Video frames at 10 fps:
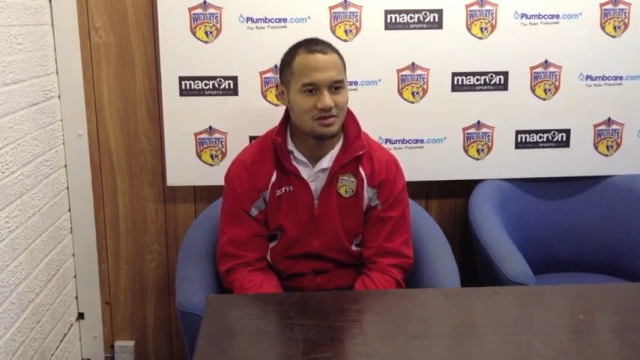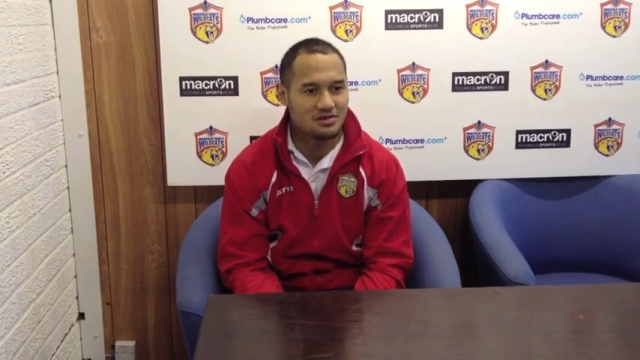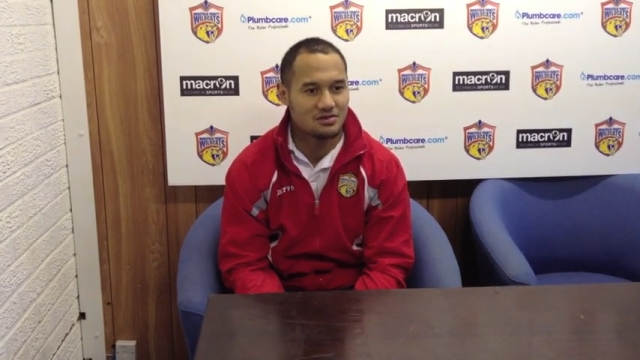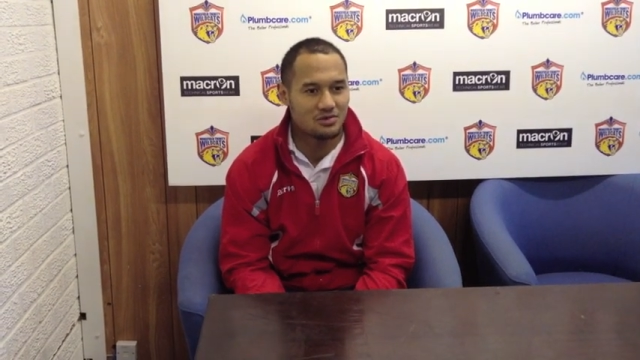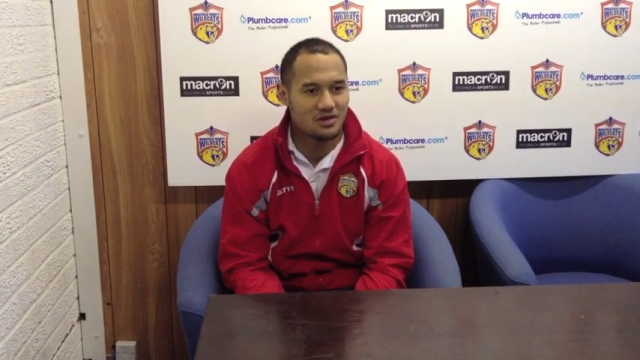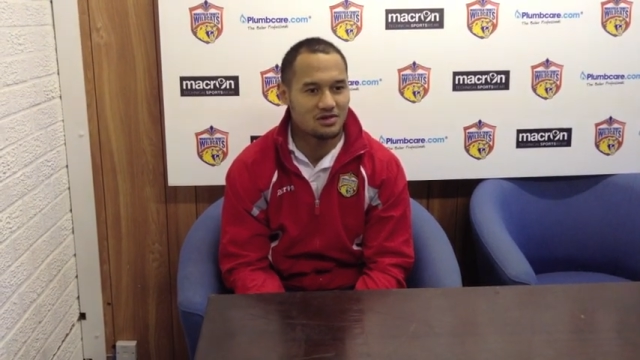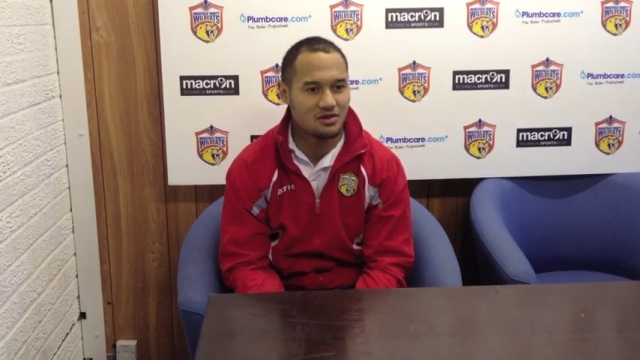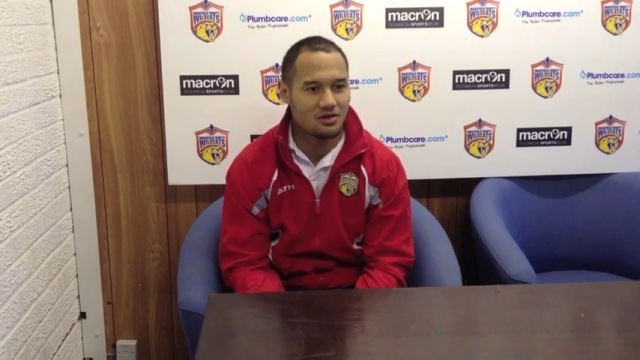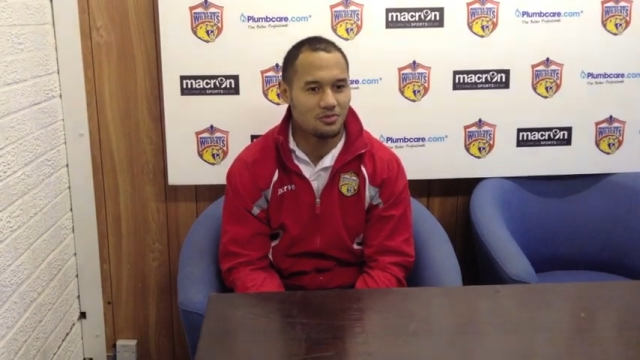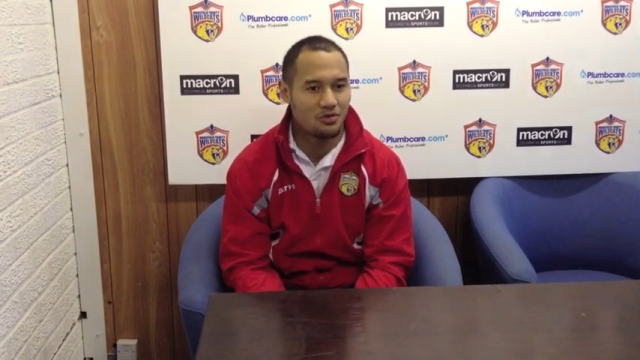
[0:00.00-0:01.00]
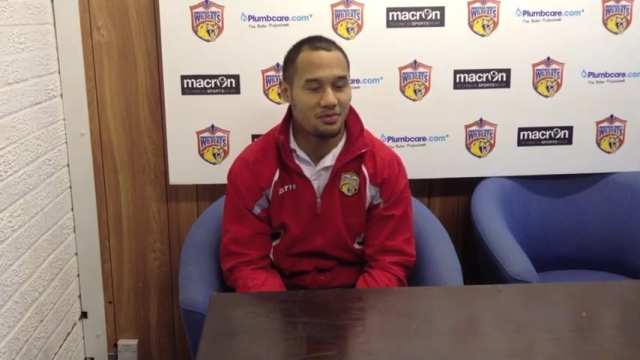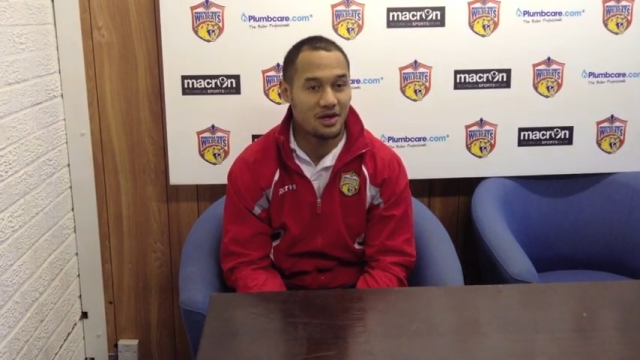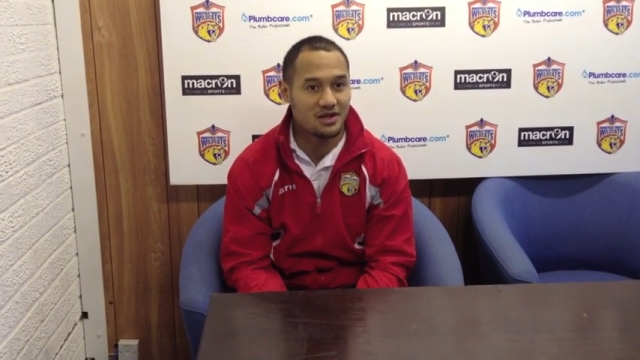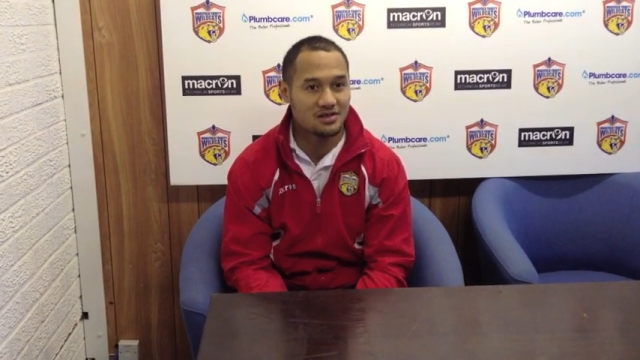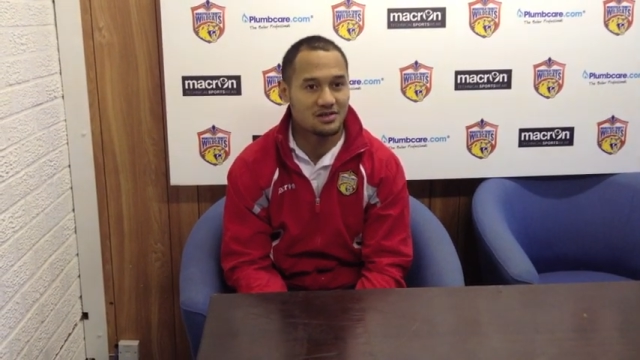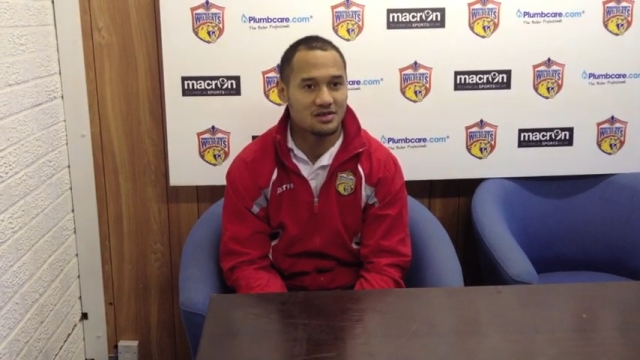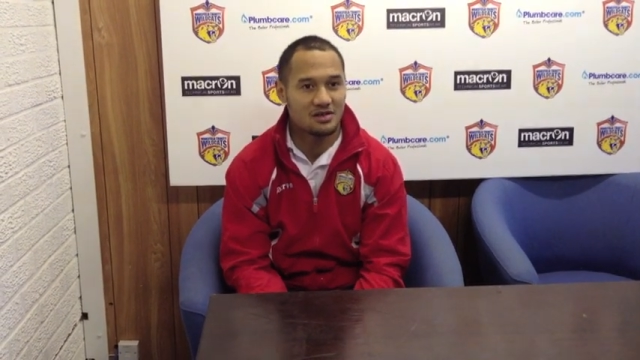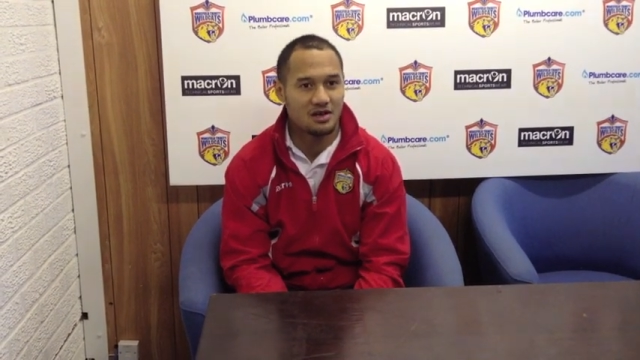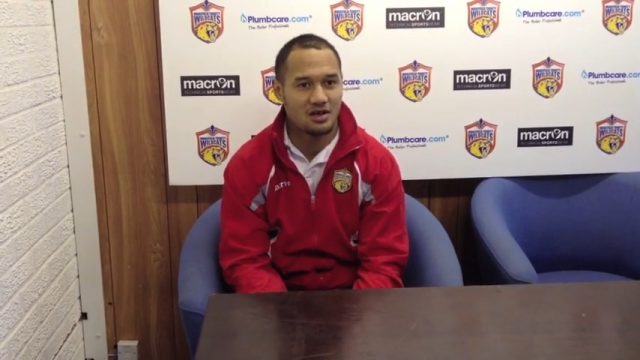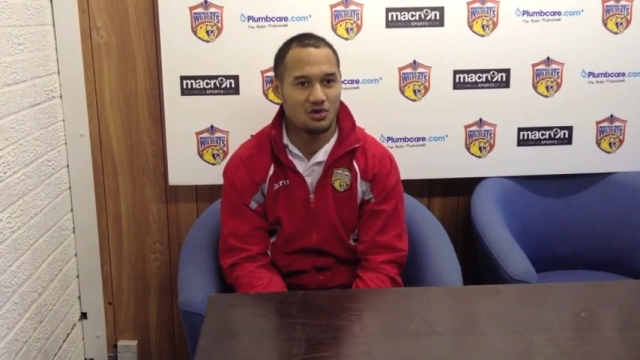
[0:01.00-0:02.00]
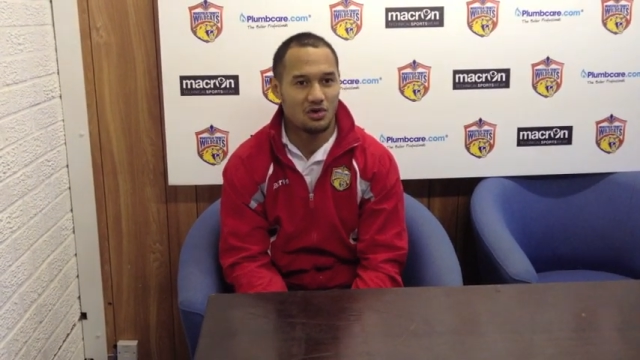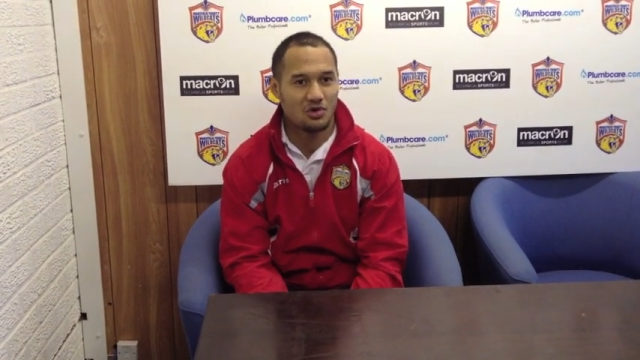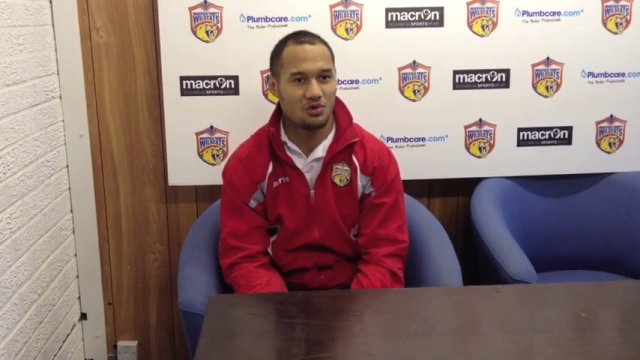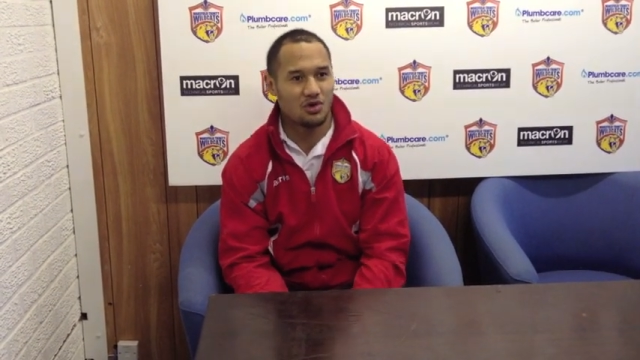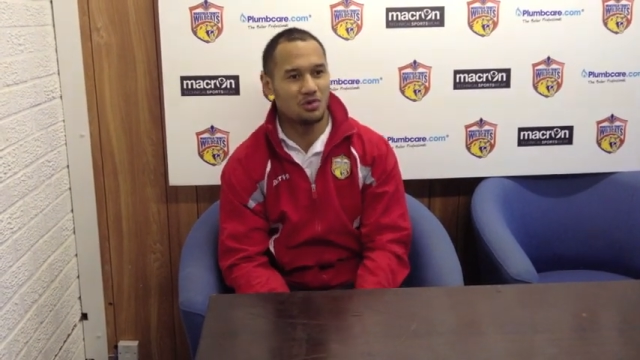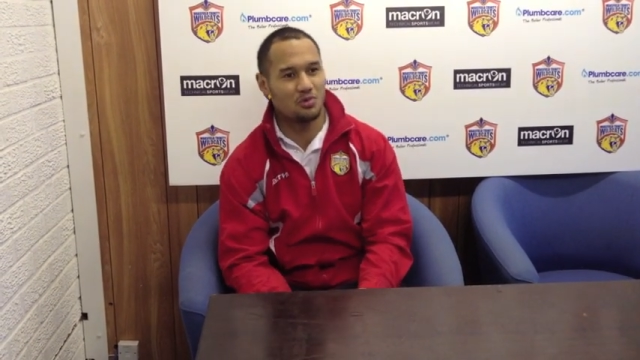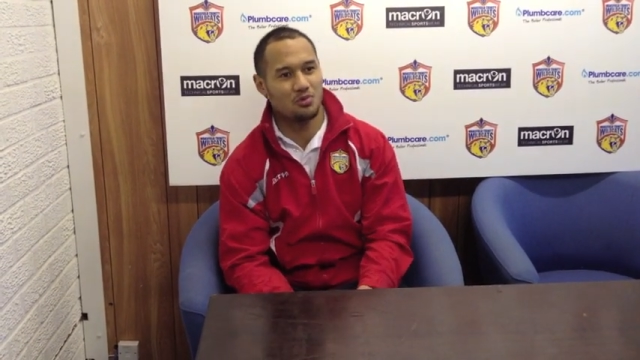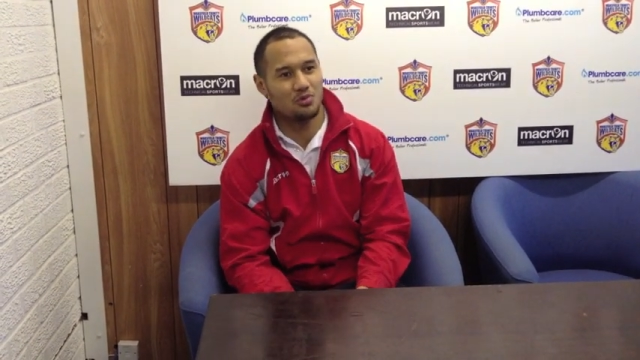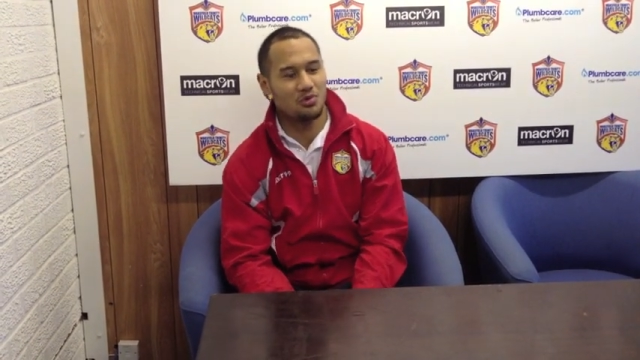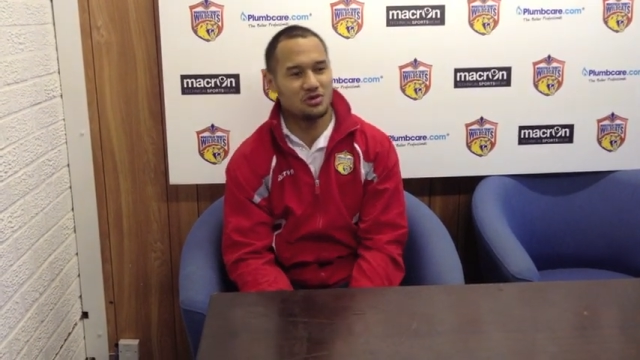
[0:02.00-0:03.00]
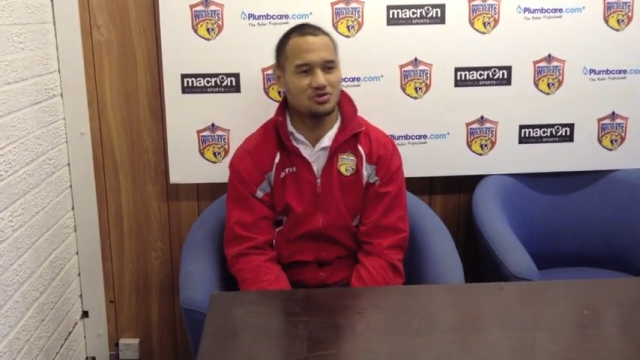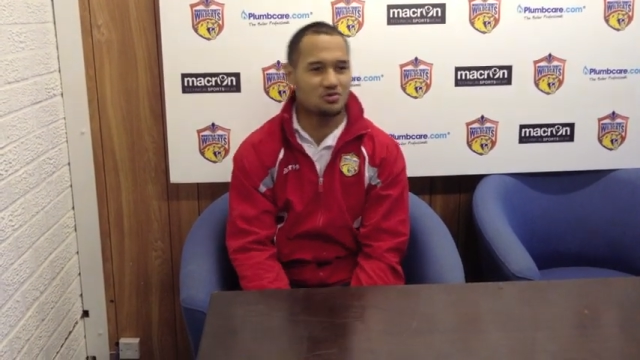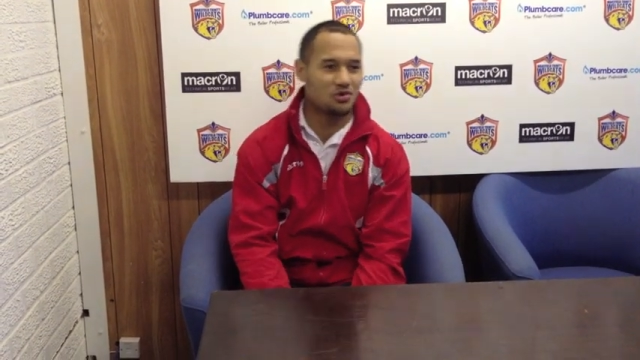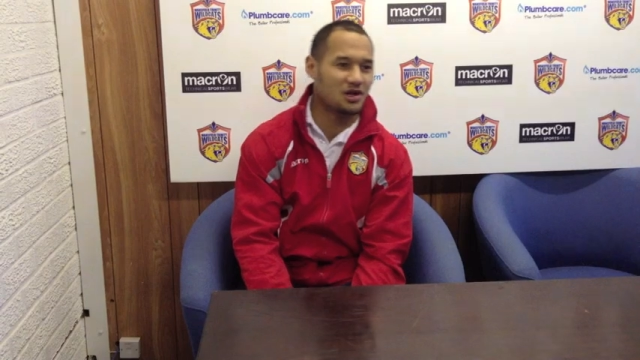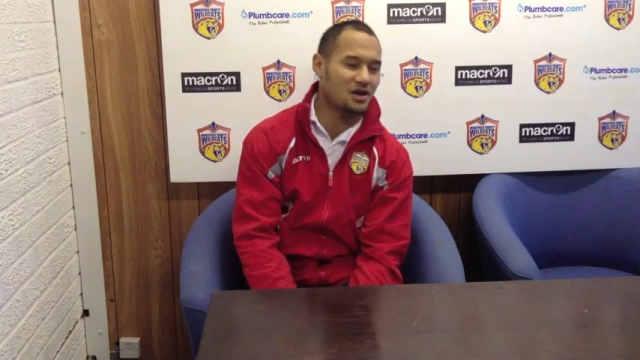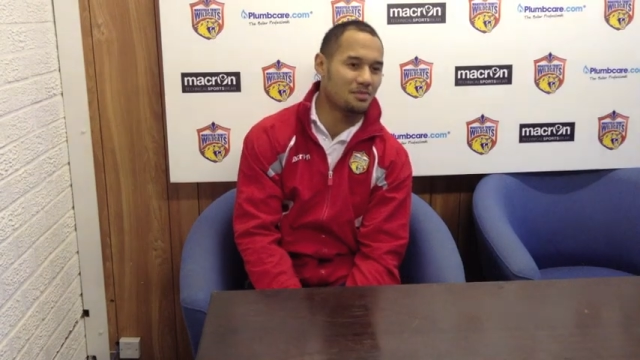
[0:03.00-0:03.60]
since there's a lot more players, and we're